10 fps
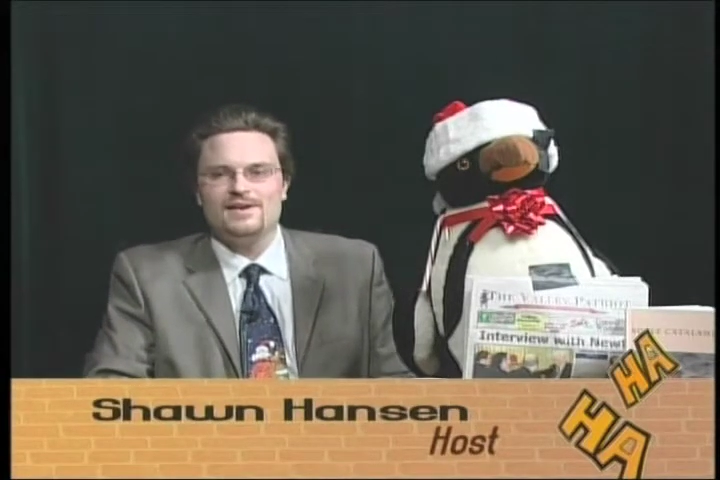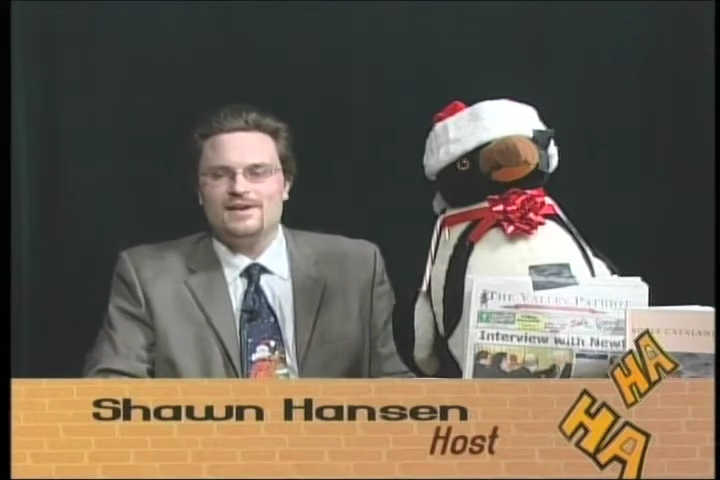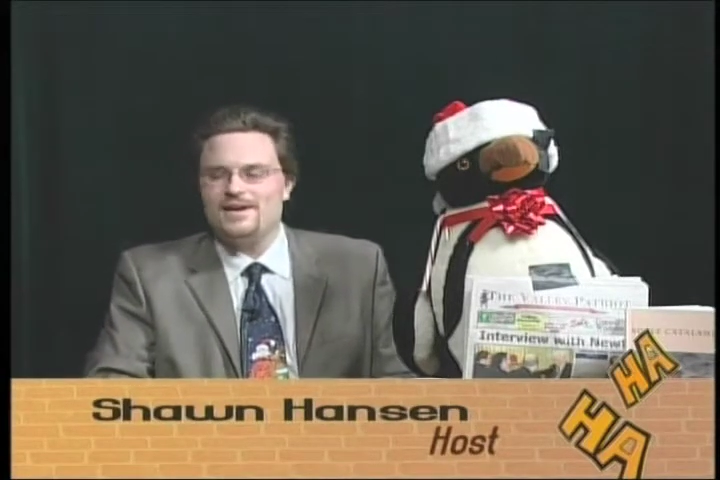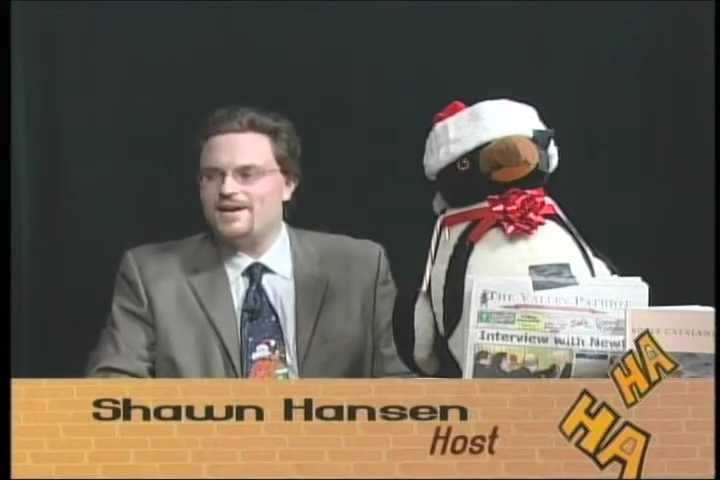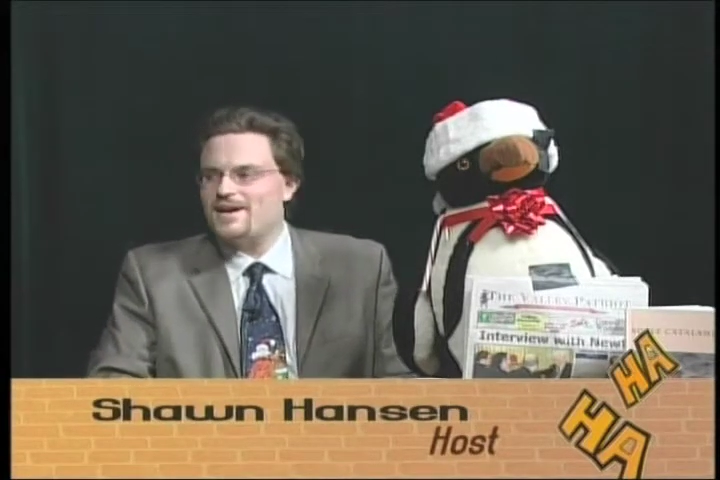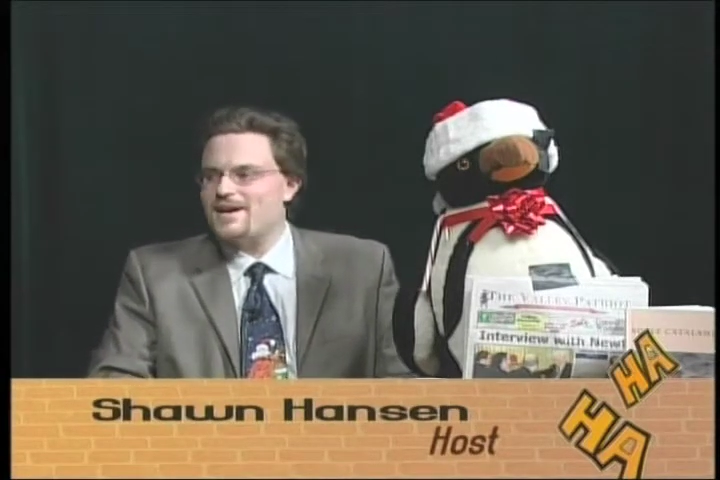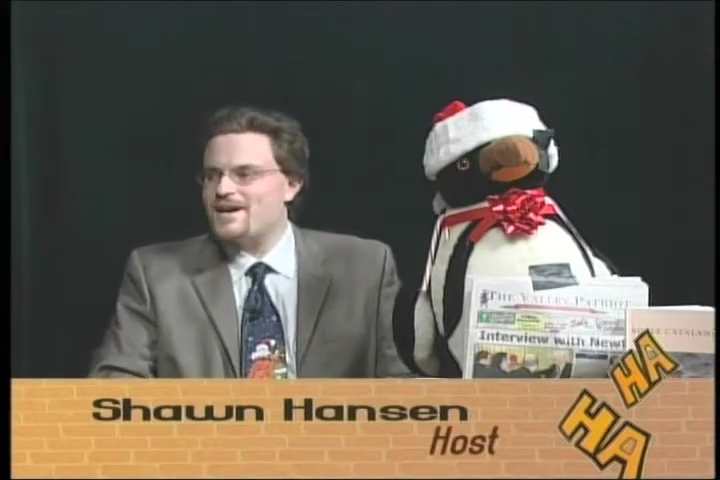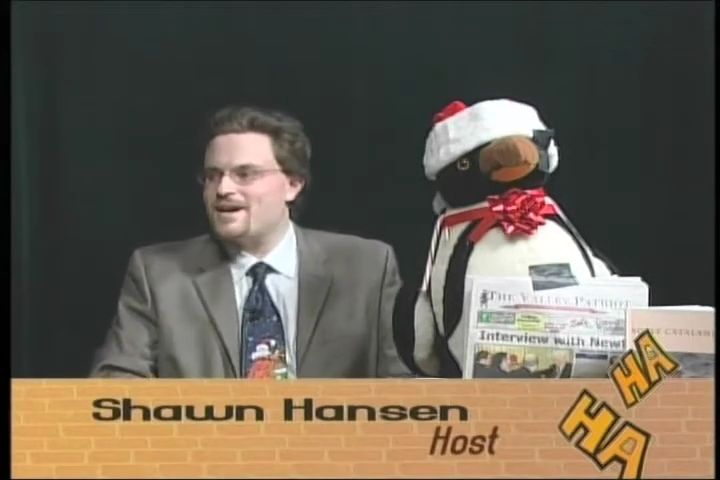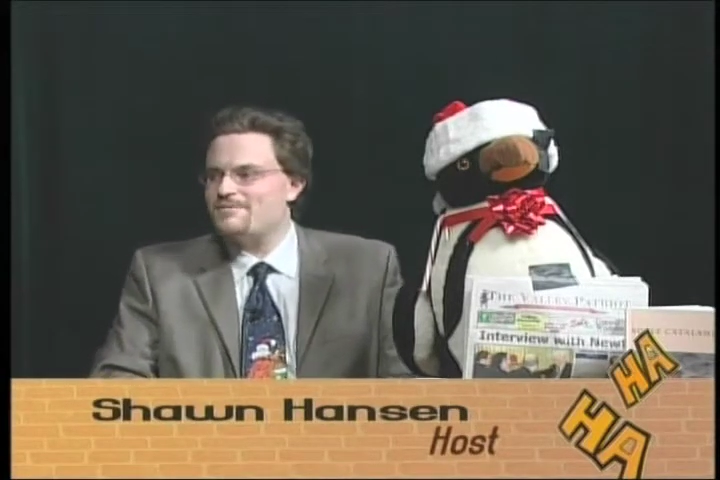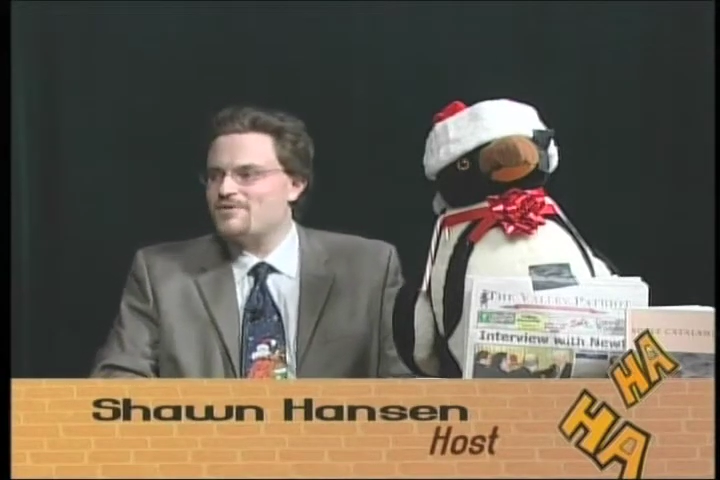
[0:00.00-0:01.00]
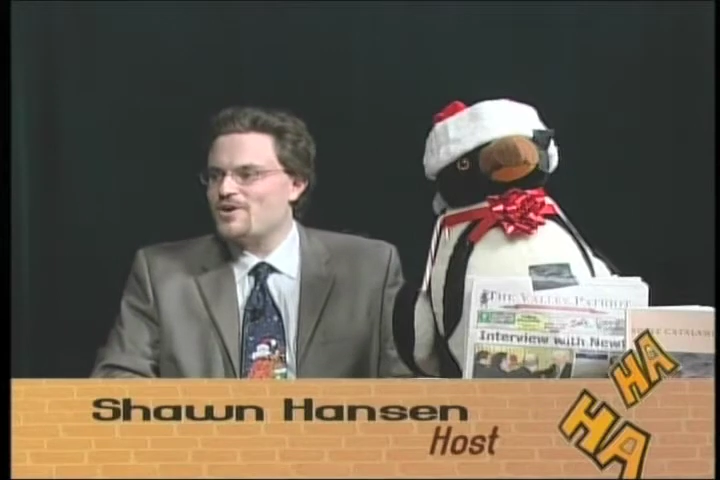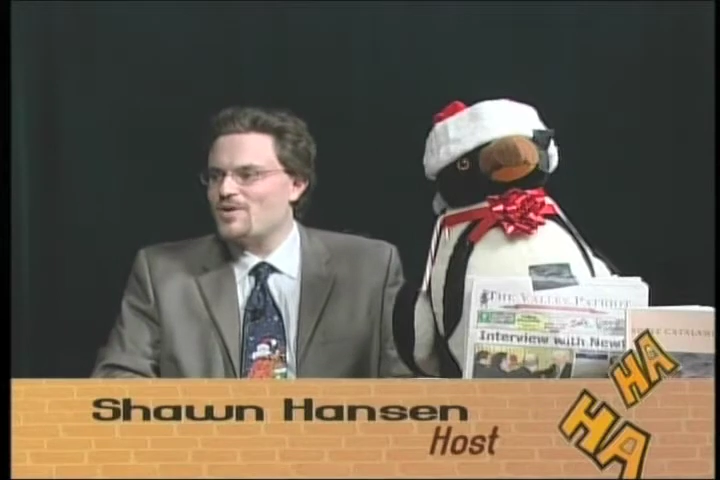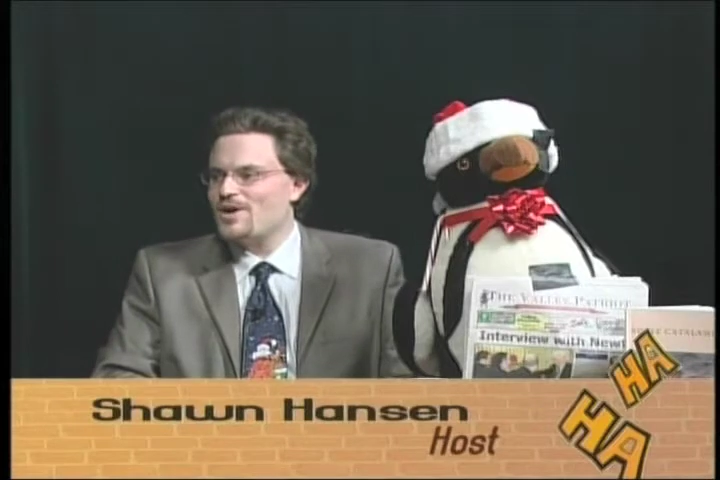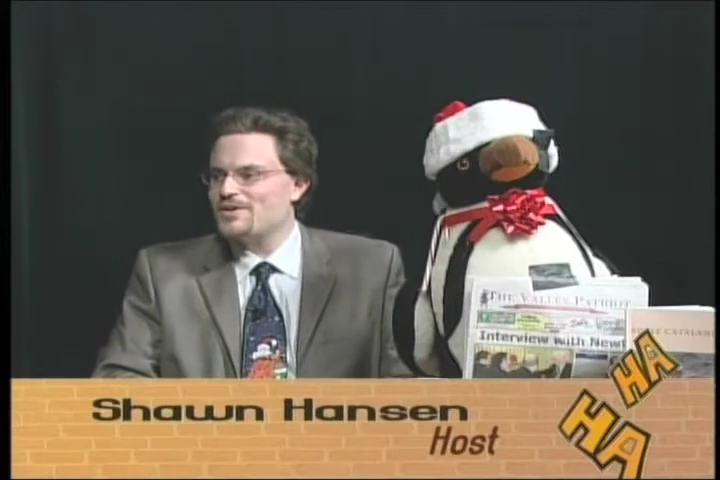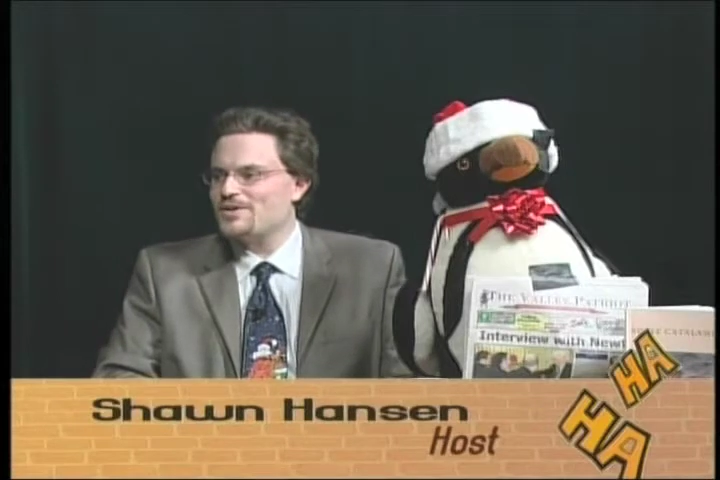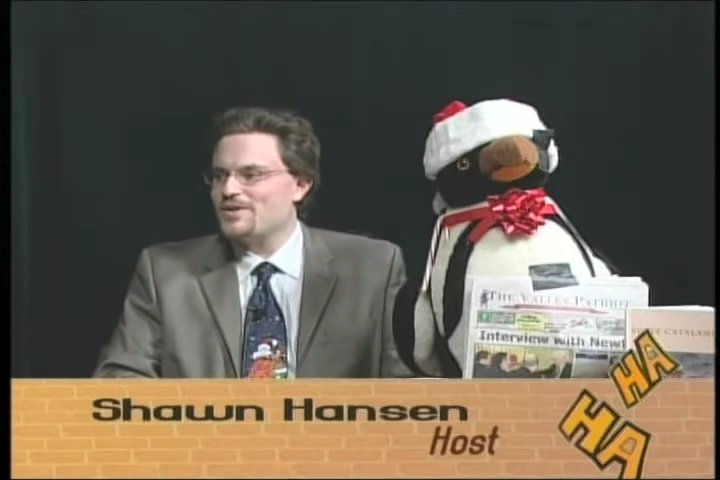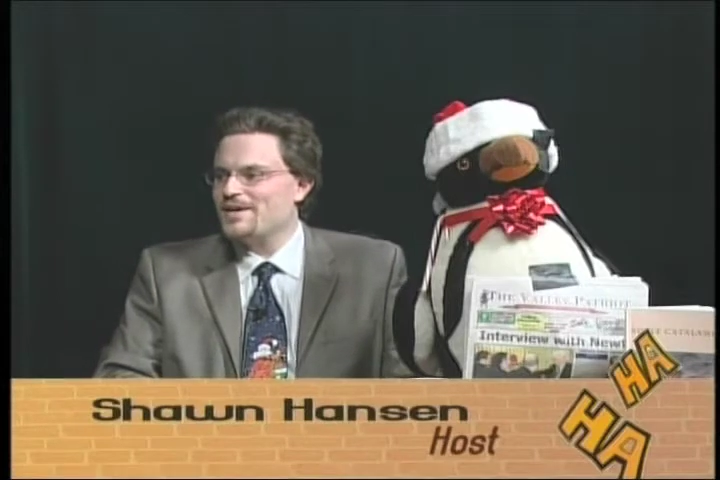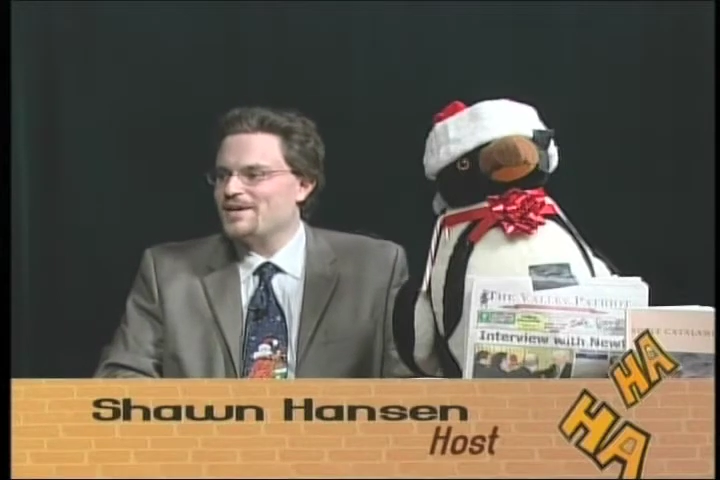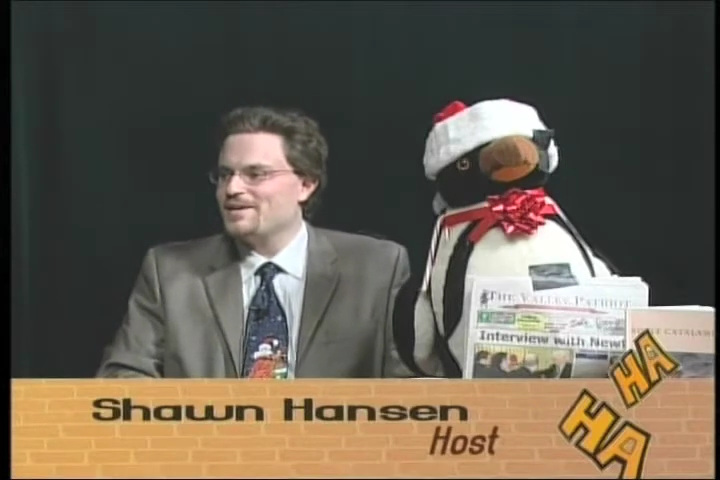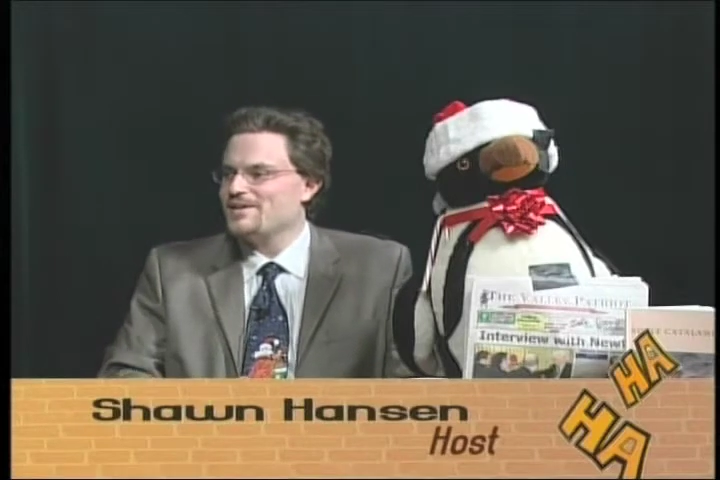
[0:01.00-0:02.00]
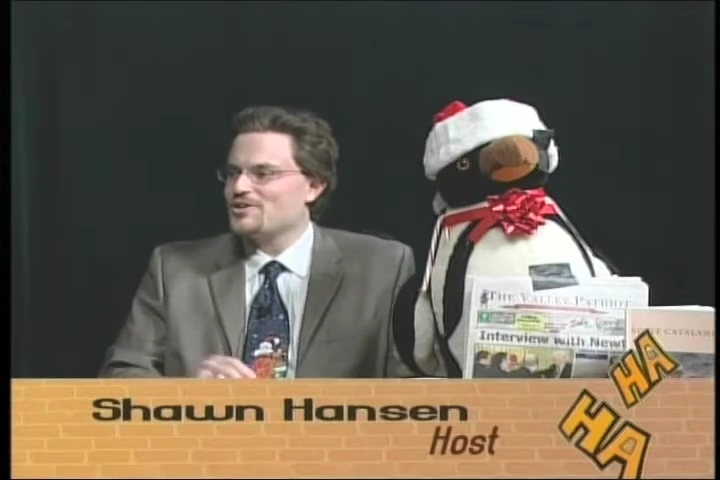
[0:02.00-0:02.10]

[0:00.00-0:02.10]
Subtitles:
And I have no other than